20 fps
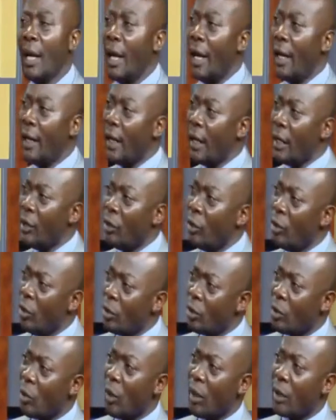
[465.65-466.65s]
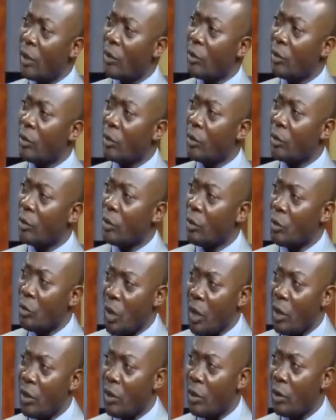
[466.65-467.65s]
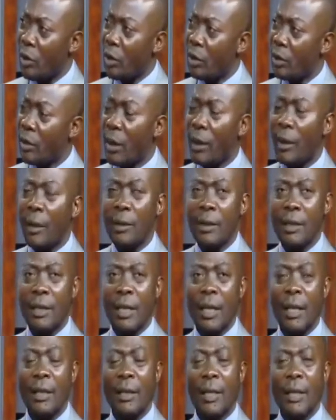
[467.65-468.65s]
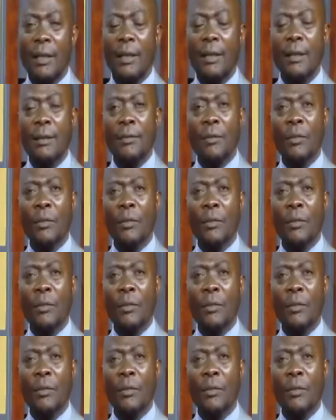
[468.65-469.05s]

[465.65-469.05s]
And I also want to mention, Shira, that